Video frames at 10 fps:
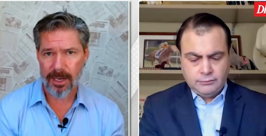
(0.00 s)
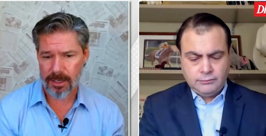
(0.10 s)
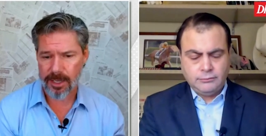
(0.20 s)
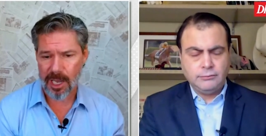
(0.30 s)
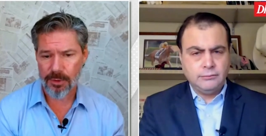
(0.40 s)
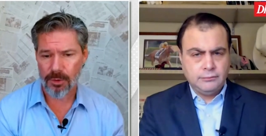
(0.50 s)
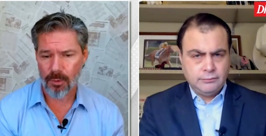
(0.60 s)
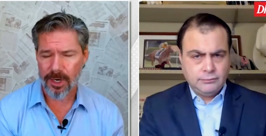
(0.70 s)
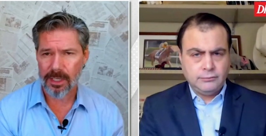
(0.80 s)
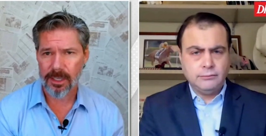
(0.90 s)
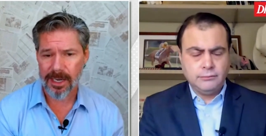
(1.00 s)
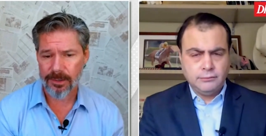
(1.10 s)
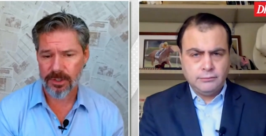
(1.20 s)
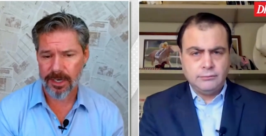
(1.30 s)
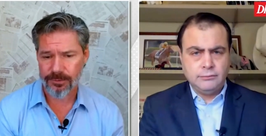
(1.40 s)
Speaker 1: and came with a run on the
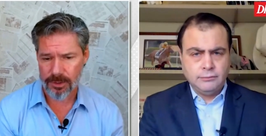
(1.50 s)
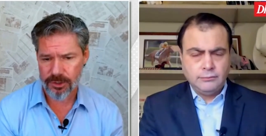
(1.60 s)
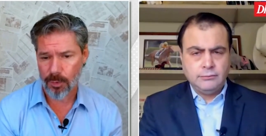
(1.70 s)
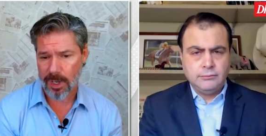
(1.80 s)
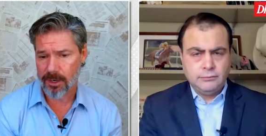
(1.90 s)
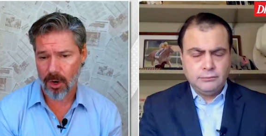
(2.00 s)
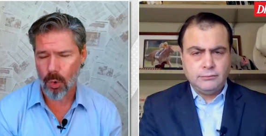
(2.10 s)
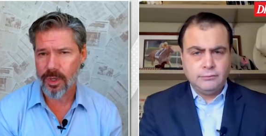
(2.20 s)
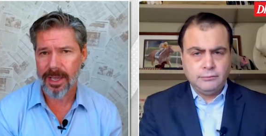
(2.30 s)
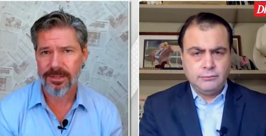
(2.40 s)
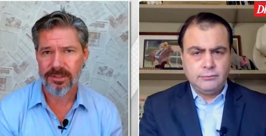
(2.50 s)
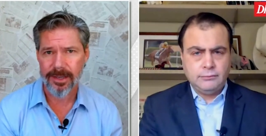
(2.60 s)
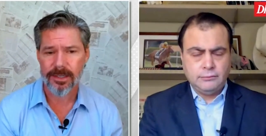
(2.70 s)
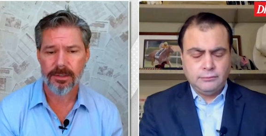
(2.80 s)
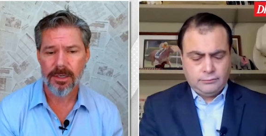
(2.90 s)
outside. I thought she ran an okay
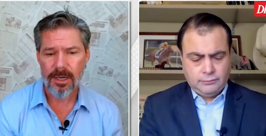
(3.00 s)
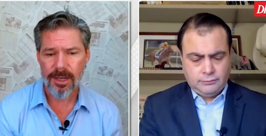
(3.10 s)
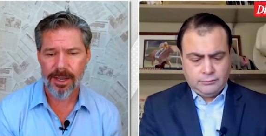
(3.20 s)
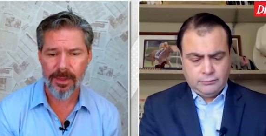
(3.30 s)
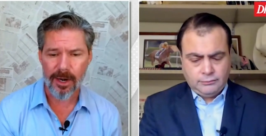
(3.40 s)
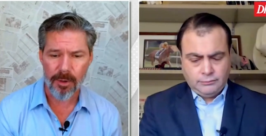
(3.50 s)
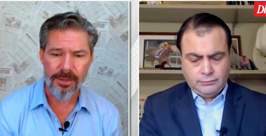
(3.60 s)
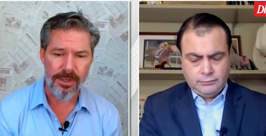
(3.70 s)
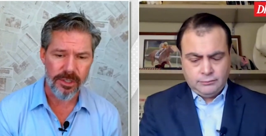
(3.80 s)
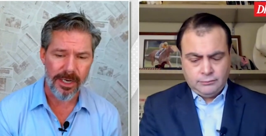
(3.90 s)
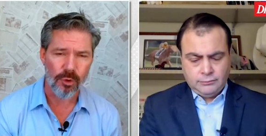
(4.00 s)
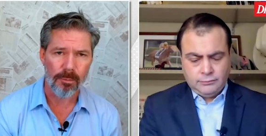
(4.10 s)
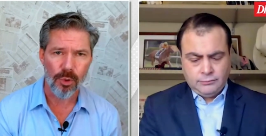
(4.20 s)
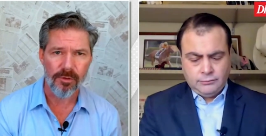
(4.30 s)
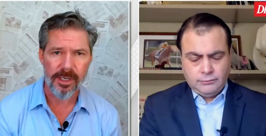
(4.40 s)
second in there, but I think she has to
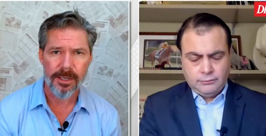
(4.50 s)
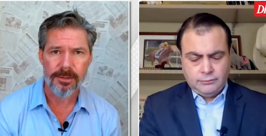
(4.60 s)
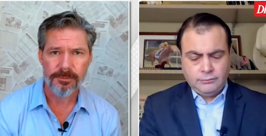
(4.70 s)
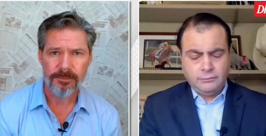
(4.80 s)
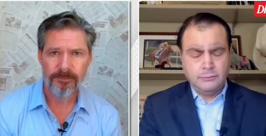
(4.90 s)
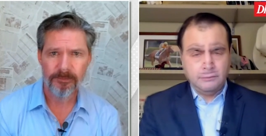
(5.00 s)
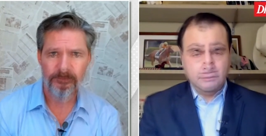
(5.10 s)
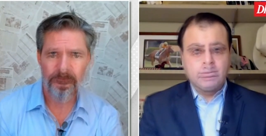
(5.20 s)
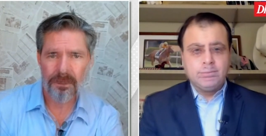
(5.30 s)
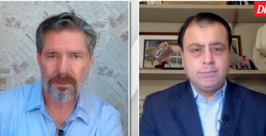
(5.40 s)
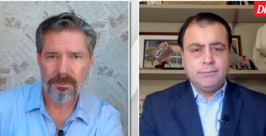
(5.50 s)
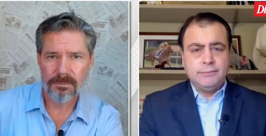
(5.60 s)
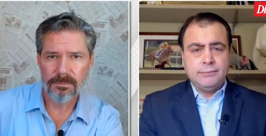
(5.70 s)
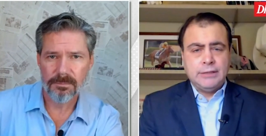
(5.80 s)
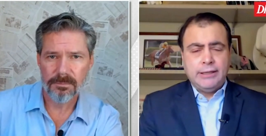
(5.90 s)
improve again.
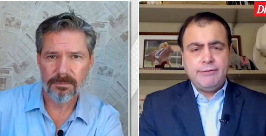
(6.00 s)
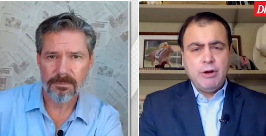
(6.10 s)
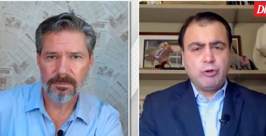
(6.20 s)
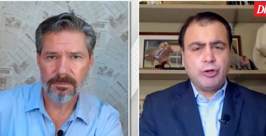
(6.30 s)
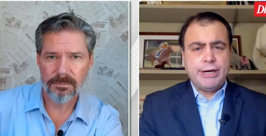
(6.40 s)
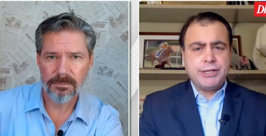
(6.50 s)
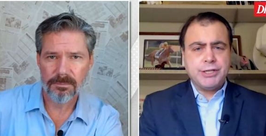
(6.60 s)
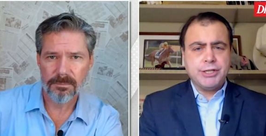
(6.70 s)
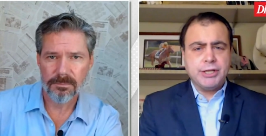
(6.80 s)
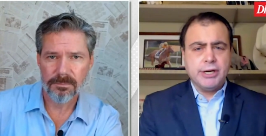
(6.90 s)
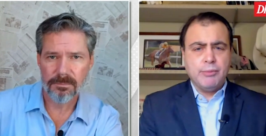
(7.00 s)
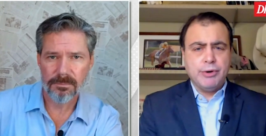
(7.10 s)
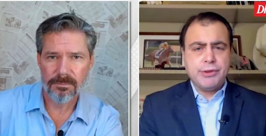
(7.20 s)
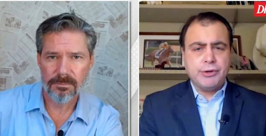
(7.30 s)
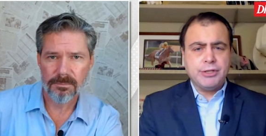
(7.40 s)
Speaker 2: Leave No Trace is the
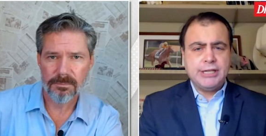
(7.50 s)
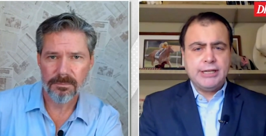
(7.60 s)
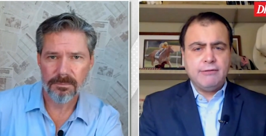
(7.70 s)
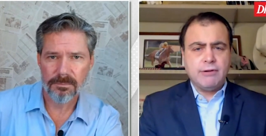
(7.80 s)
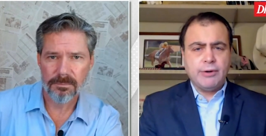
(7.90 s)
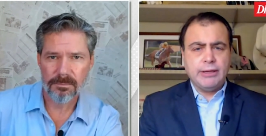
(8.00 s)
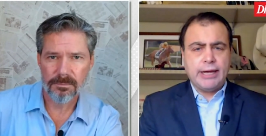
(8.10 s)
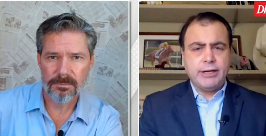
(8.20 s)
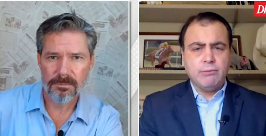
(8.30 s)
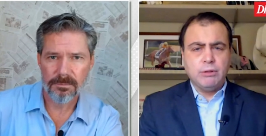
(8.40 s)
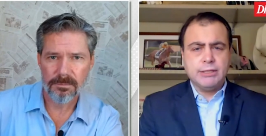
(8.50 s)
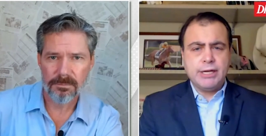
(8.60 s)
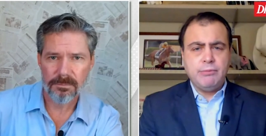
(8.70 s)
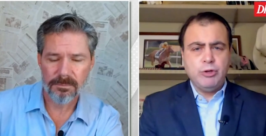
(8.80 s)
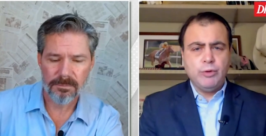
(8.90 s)
number 13, very likable
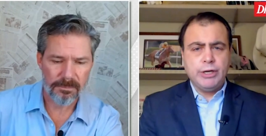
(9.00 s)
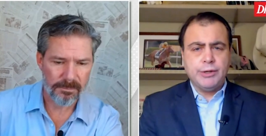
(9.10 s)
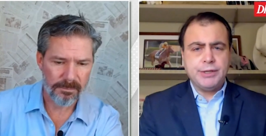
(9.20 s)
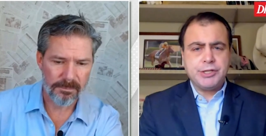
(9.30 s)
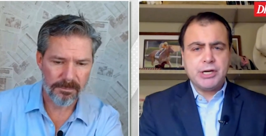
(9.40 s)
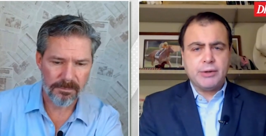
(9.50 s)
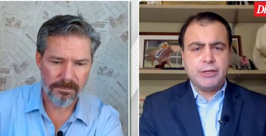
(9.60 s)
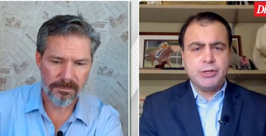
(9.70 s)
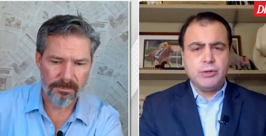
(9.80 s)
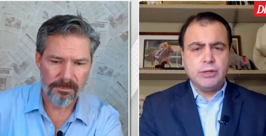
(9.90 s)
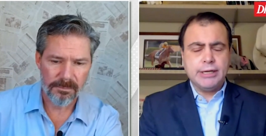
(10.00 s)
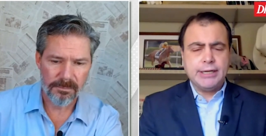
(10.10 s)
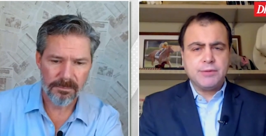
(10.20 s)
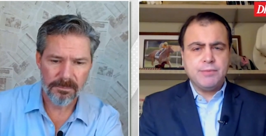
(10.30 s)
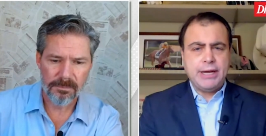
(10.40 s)
debut winner at Saratoga
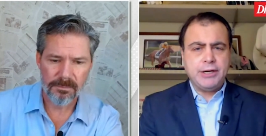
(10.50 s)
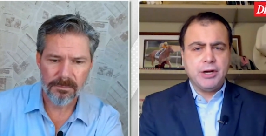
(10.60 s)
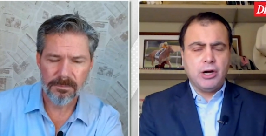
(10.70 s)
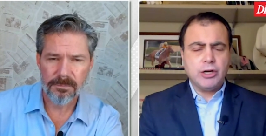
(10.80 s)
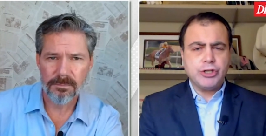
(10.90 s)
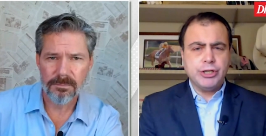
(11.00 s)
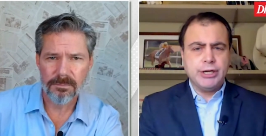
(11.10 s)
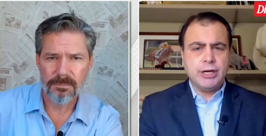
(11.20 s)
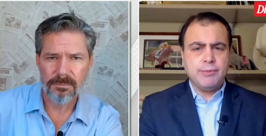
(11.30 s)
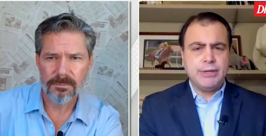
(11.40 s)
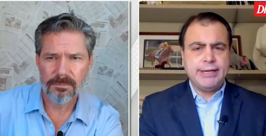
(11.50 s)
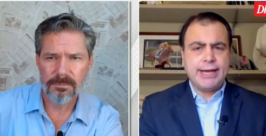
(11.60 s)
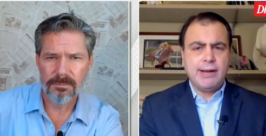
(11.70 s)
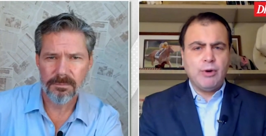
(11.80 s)
against Maiden Auction Company. Came